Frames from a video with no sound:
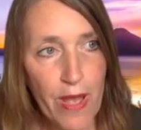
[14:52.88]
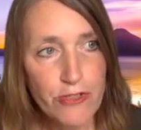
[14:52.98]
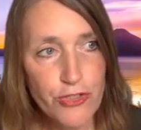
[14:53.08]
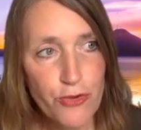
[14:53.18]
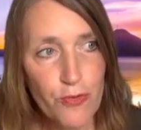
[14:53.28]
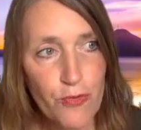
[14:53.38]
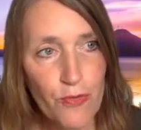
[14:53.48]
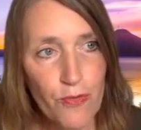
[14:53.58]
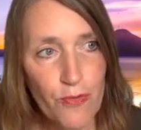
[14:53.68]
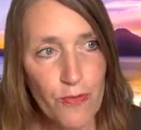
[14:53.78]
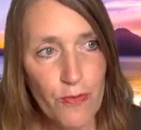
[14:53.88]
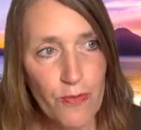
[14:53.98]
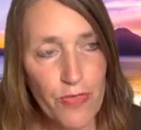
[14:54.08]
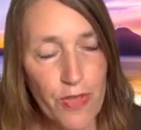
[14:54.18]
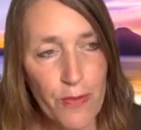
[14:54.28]
so
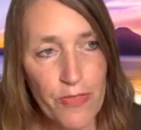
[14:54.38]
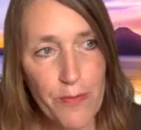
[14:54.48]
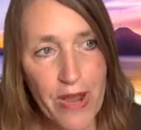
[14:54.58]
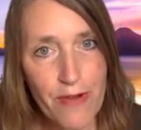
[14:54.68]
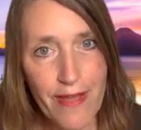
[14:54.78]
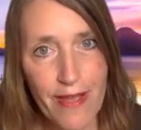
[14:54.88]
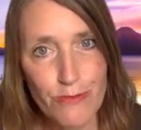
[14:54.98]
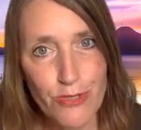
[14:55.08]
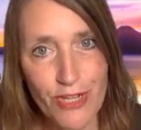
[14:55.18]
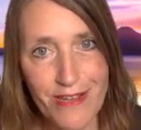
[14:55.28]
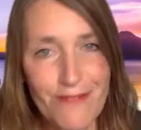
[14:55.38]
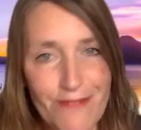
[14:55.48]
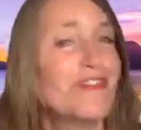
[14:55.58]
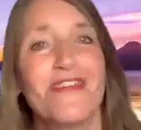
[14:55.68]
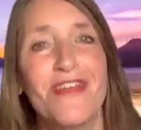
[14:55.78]
the paradigm
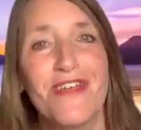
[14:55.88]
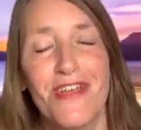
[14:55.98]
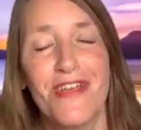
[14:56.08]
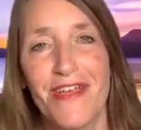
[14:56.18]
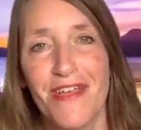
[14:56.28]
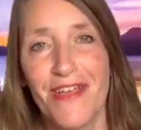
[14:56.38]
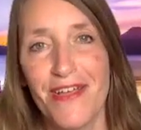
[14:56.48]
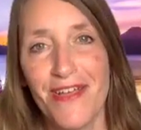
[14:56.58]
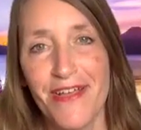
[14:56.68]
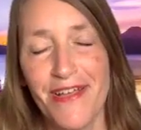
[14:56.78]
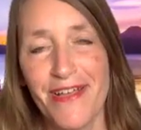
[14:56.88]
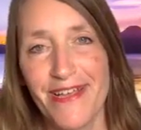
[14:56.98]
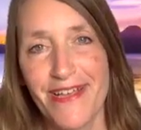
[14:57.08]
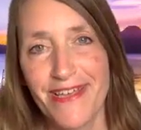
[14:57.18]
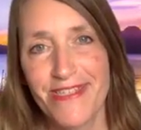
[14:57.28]
shift
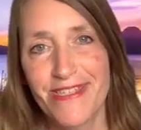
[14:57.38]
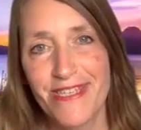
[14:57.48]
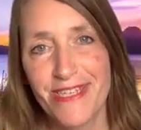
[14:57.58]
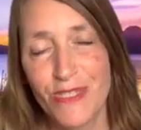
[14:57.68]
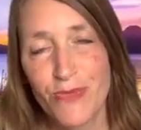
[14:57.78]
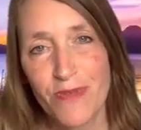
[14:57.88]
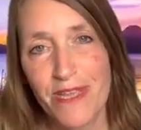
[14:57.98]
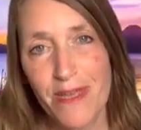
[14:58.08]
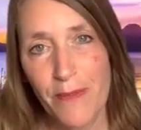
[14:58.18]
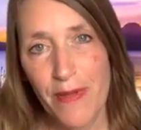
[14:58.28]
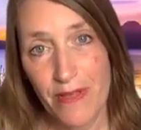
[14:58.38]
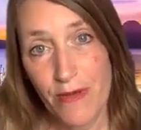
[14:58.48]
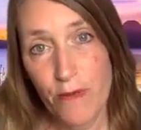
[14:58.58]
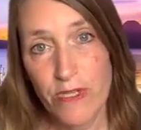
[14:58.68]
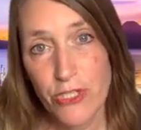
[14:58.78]
is really
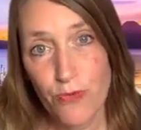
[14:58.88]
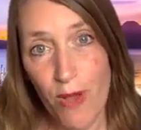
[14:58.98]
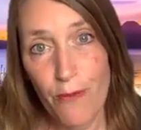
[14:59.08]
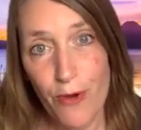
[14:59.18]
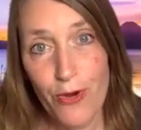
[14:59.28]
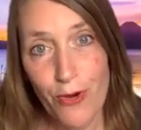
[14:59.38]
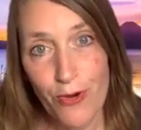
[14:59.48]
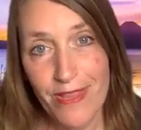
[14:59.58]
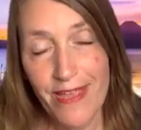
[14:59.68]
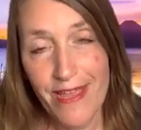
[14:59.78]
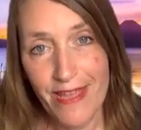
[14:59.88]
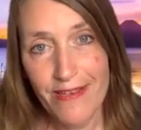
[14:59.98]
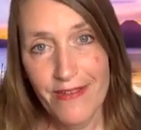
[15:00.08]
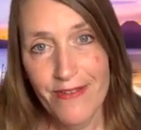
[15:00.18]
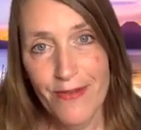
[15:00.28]
about, which is what we're currently
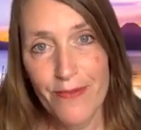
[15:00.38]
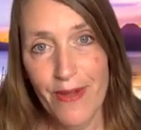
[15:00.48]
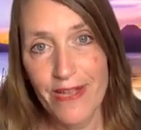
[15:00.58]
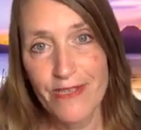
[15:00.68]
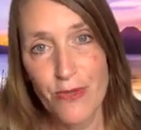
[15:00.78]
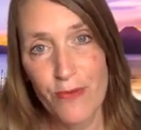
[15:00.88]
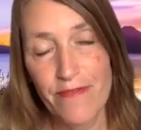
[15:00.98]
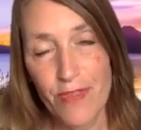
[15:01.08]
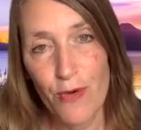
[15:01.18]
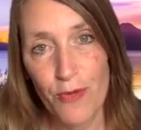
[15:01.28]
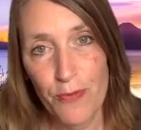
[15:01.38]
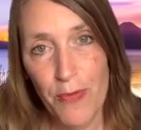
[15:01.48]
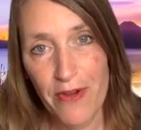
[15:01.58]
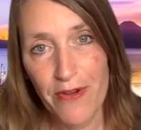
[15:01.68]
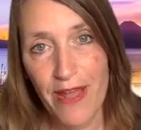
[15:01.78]
in, right? So we old
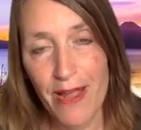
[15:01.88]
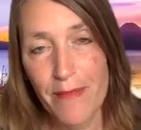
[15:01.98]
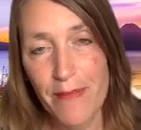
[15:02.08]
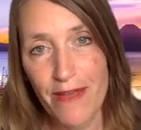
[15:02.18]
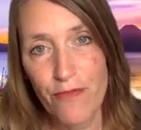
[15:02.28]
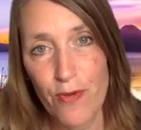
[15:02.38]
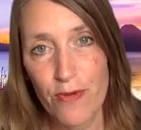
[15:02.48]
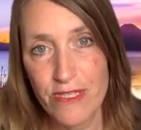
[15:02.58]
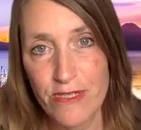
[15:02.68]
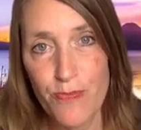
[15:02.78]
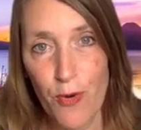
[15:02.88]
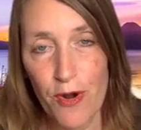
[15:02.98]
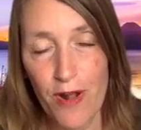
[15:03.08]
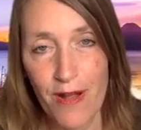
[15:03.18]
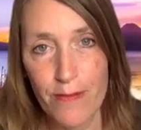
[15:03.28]
paradigm that focuses
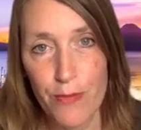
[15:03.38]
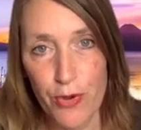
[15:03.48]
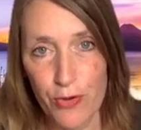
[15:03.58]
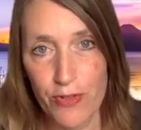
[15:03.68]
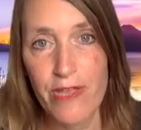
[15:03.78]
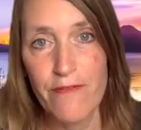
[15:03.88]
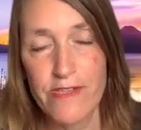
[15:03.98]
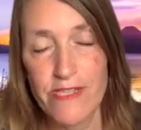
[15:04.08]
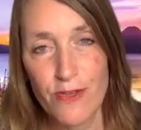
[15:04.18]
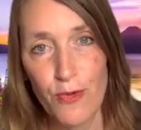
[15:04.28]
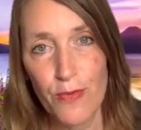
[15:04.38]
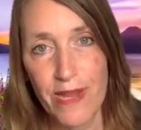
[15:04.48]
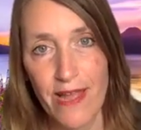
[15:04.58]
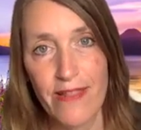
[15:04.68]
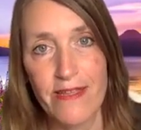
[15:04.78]
more on purely physical
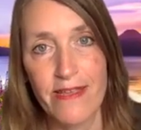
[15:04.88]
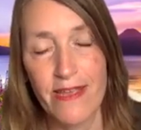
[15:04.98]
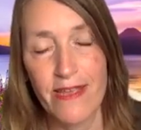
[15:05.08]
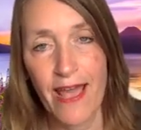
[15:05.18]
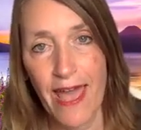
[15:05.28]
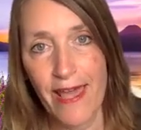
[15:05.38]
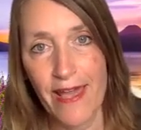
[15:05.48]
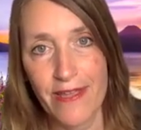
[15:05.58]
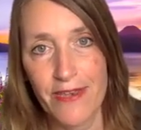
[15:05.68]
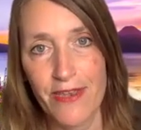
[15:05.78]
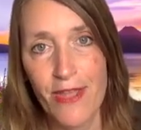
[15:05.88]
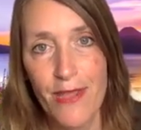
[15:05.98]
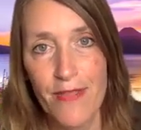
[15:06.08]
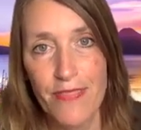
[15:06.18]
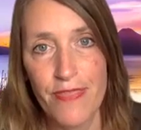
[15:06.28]
reality and
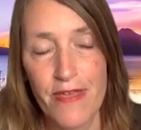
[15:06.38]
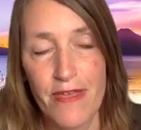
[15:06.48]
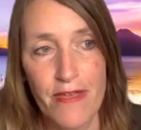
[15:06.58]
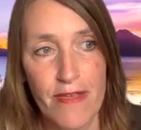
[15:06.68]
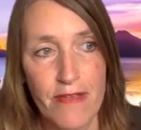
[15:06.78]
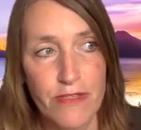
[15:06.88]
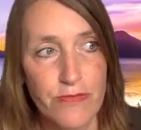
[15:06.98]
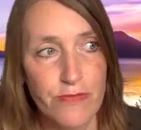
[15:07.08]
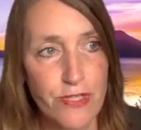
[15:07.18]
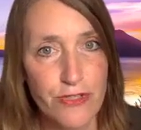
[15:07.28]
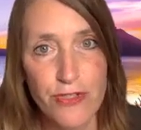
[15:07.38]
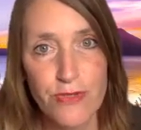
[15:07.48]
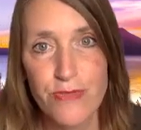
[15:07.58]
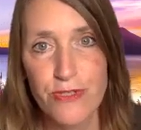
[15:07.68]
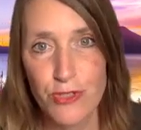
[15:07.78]
the
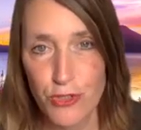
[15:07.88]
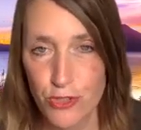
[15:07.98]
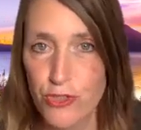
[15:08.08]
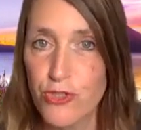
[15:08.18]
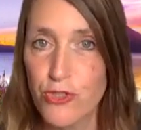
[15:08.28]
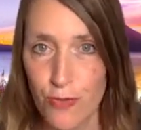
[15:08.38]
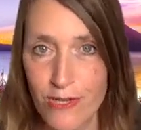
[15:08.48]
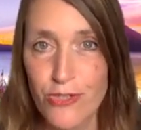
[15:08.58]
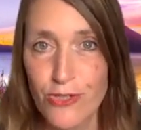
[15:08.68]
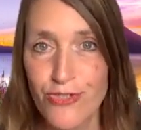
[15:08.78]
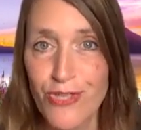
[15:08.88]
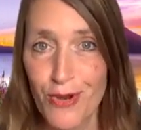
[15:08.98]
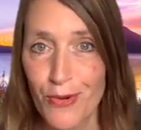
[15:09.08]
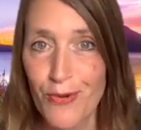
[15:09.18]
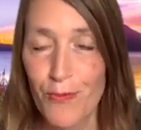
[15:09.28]
systems and the structures that
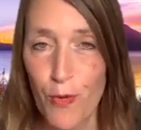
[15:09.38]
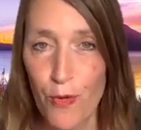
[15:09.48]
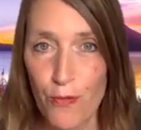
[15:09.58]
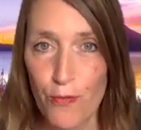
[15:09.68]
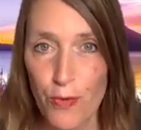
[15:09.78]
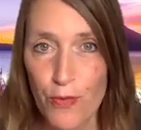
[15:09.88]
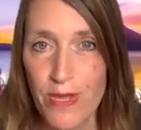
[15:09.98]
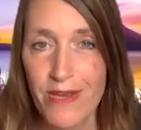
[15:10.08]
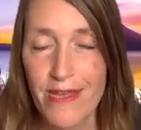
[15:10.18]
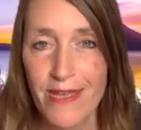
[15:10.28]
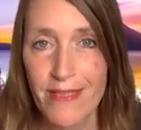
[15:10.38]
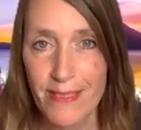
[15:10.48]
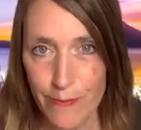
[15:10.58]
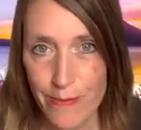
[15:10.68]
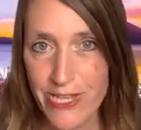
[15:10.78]
are more rooted in
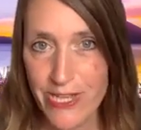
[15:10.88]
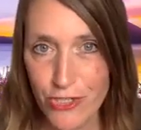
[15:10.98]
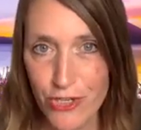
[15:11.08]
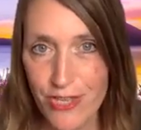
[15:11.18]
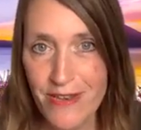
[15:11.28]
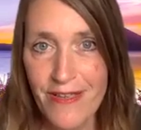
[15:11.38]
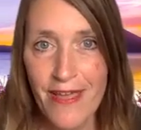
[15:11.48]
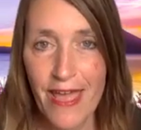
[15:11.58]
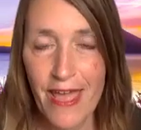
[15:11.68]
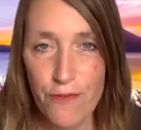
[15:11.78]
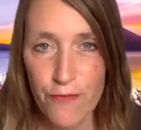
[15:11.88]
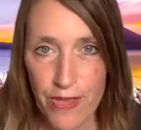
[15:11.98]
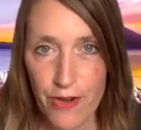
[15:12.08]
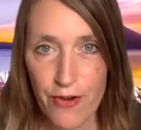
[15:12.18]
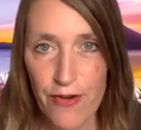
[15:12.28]
limitation and
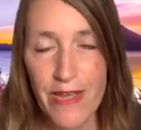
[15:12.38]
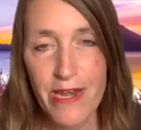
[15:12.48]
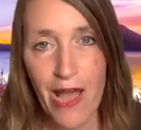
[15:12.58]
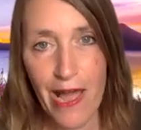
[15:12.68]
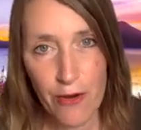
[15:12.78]
fear and